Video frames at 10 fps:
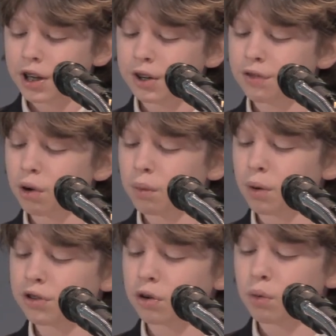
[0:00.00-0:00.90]
Even though I
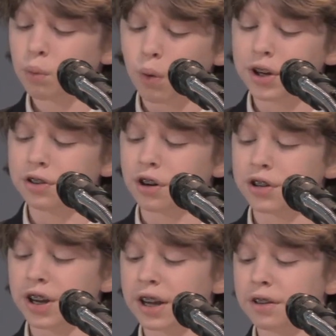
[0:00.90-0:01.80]
wasn't quite
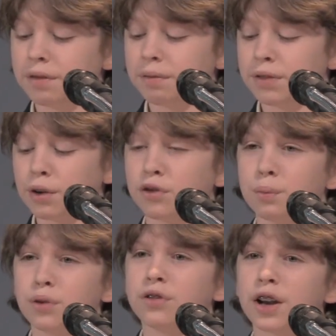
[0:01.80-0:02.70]
done yet, that was
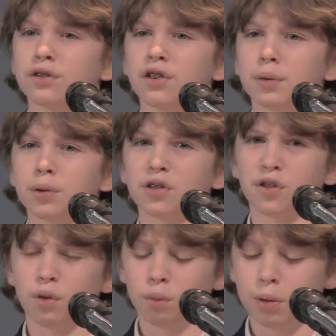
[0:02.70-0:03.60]
the most satisfying part of
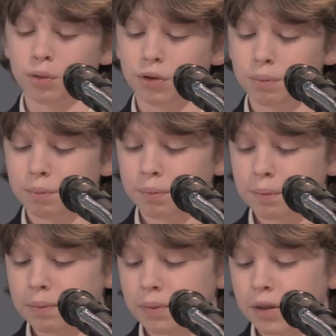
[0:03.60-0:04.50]
the whole build.
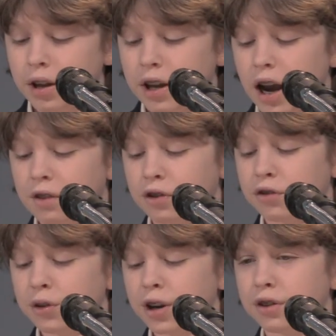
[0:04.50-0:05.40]
After a
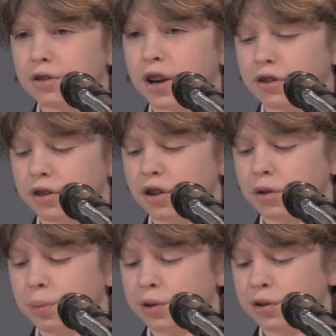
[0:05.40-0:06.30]
few days of testing the
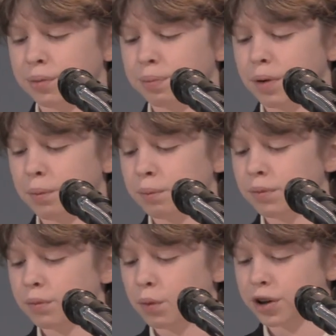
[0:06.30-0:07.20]
computer and
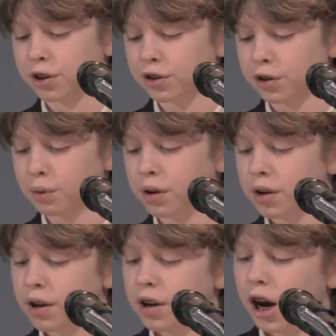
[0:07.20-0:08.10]
what it could do,
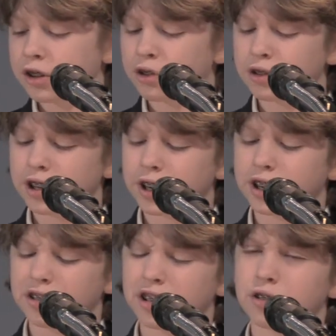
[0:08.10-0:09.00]
I started to get
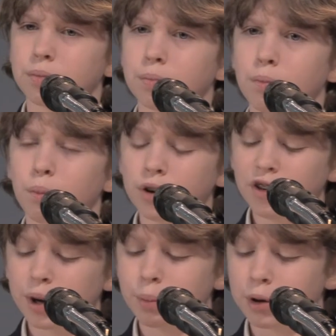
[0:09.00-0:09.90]
curious. What
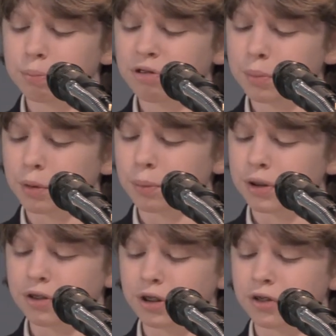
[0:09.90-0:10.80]
if I had bought a pre-built
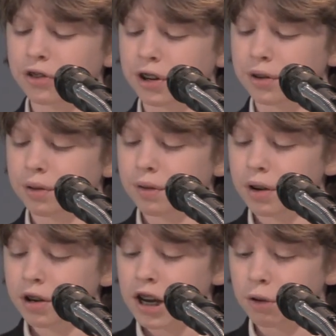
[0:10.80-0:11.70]
PC instead?
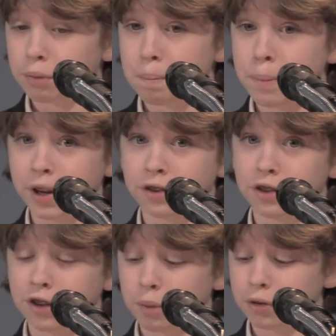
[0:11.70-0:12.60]
I was amazed
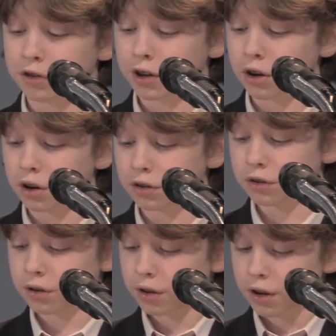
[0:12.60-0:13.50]
to see how much they cost,